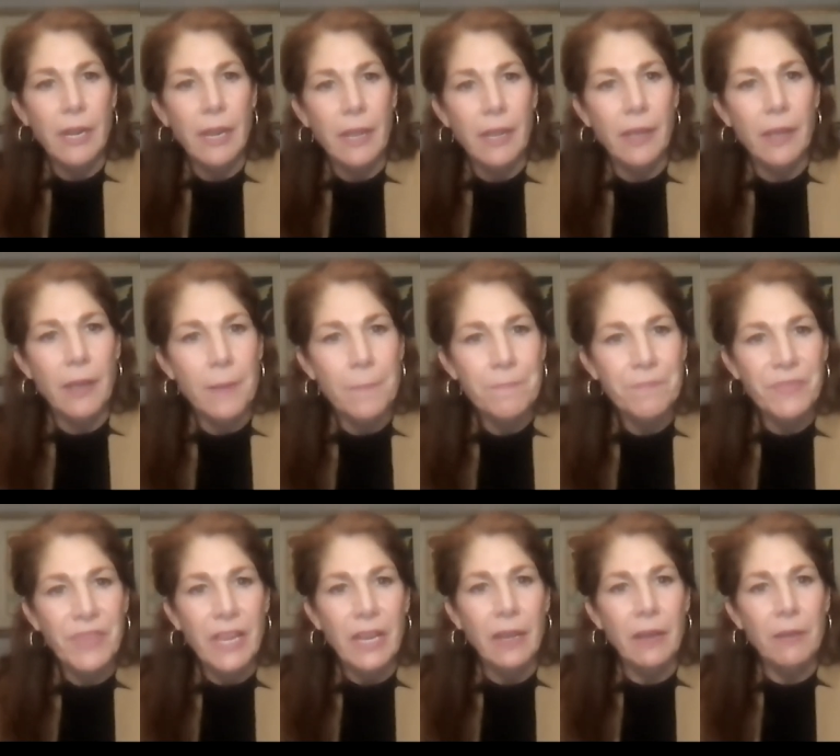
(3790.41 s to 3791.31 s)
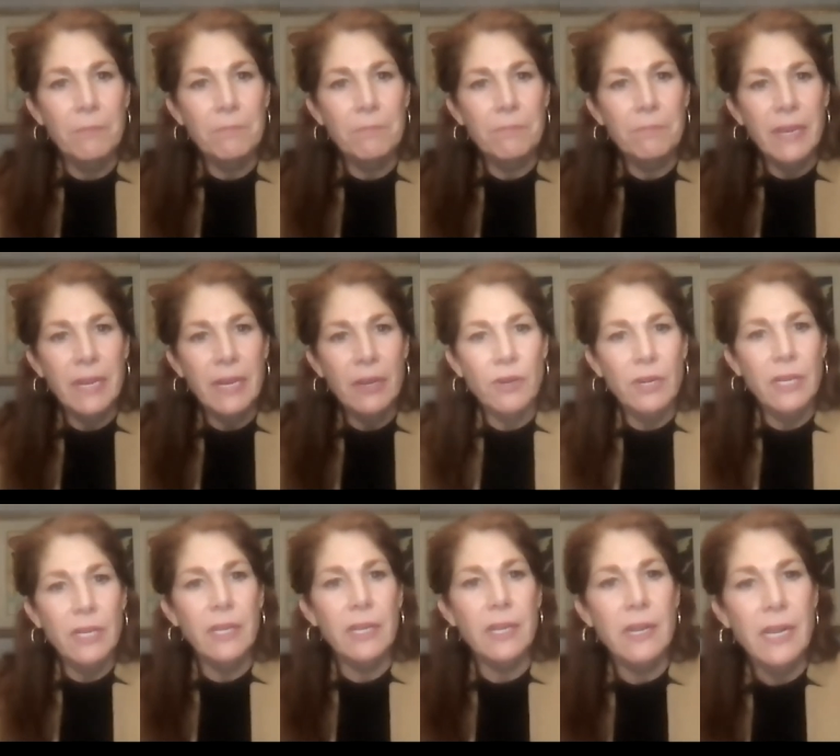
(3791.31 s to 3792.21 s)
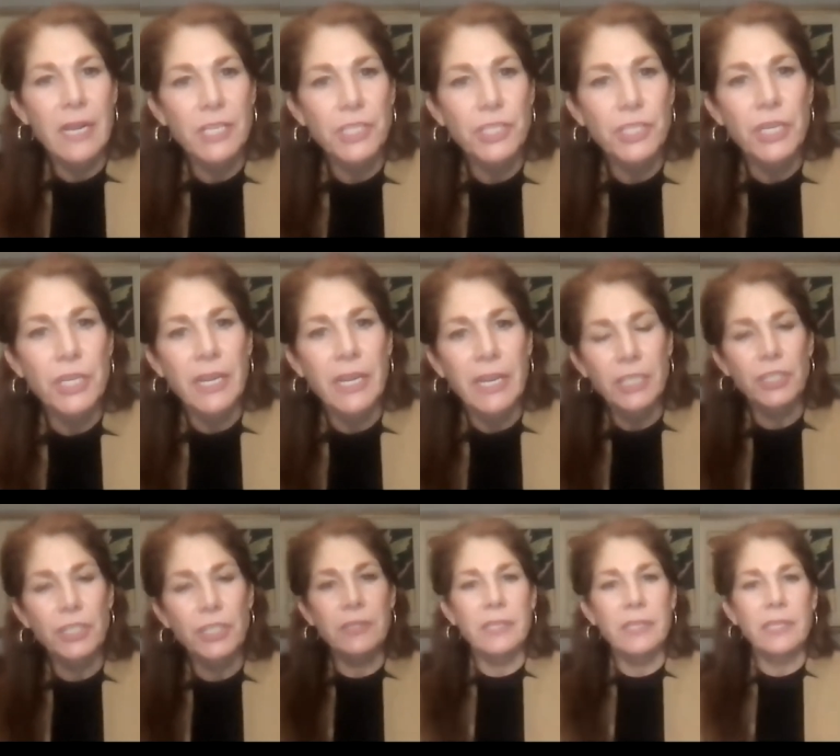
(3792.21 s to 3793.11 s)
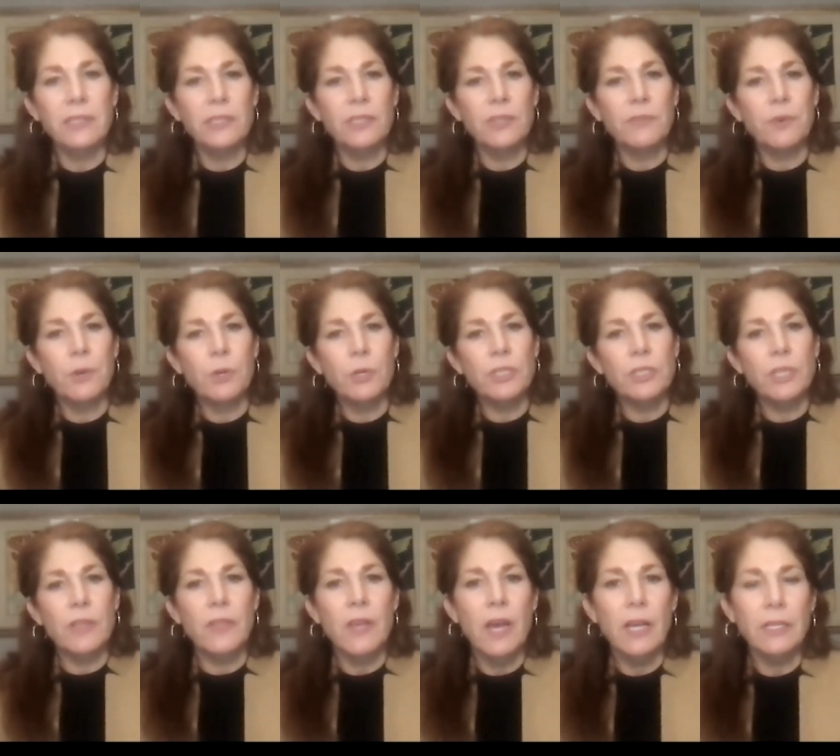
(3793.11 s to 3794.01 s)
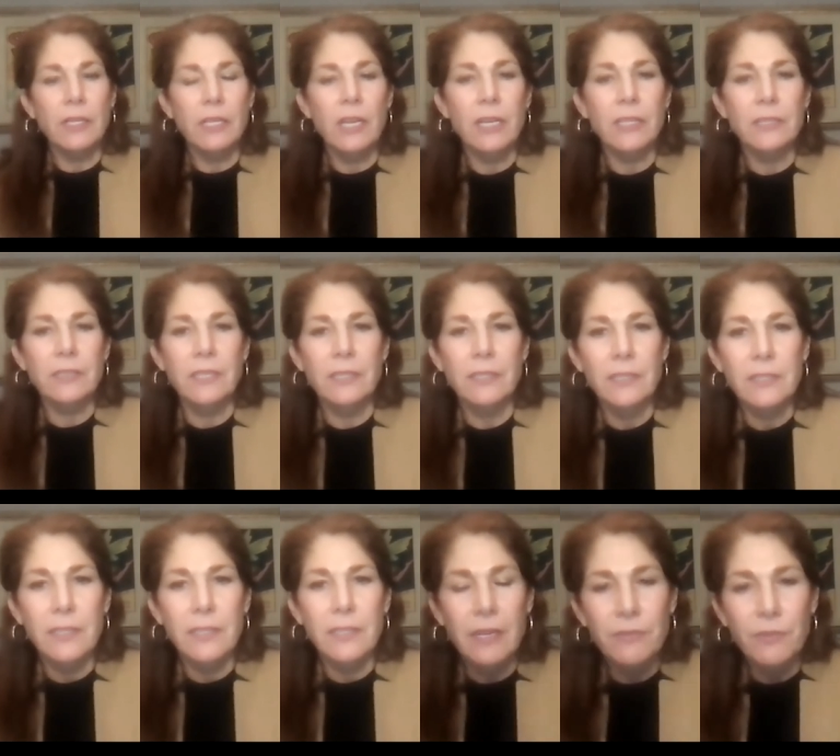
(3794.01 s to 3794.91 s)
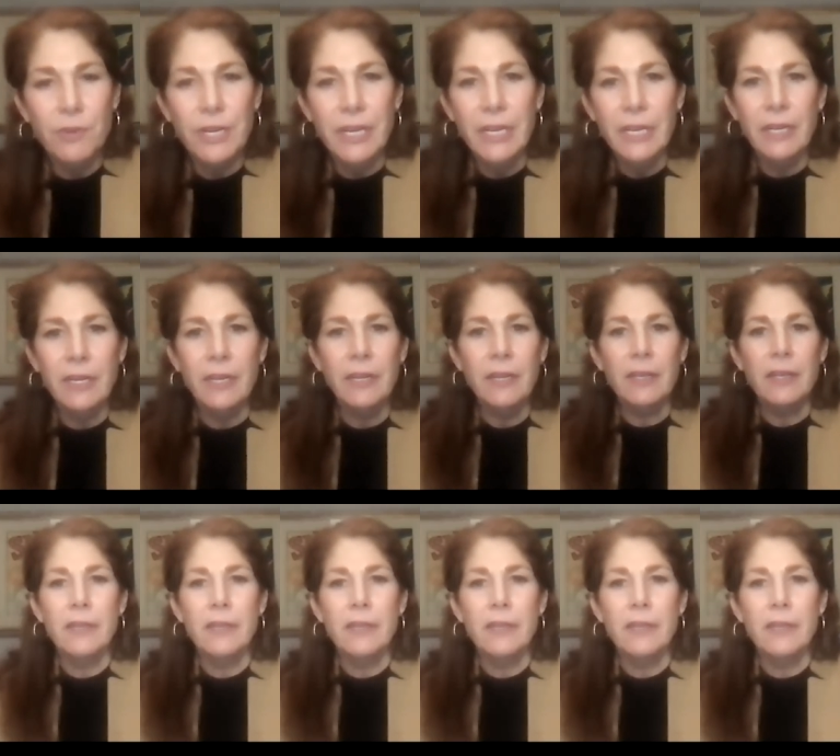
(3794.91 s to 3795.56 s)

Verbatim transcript: Um, American education tends to focus on the Holocaust and slavery.